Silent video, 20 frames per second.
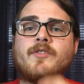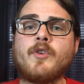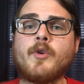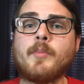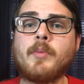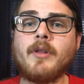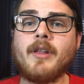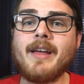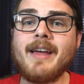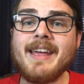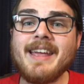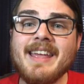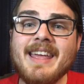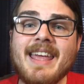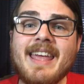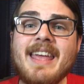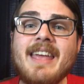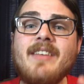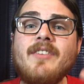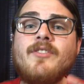of your playing
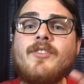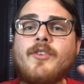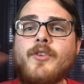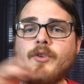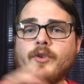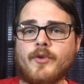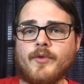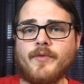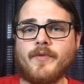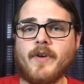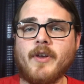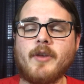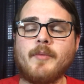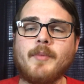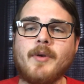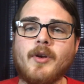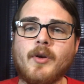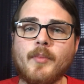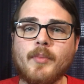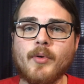into your
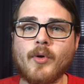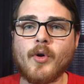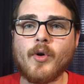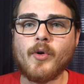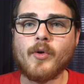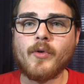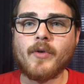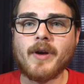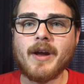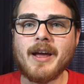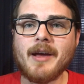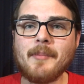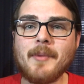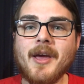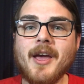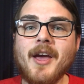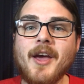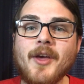fundamental program